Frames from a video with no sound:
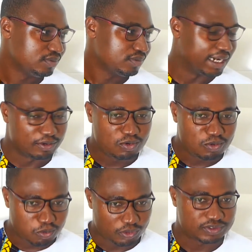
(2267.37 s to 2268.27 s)
I know
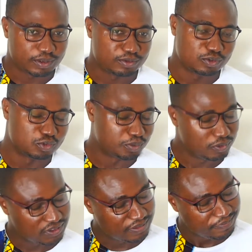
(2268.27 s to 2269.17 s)
what I want you to
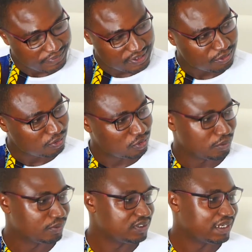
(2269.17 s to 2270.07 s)
put in first, what you should
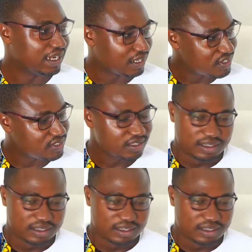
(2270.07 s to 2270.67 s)
put in last.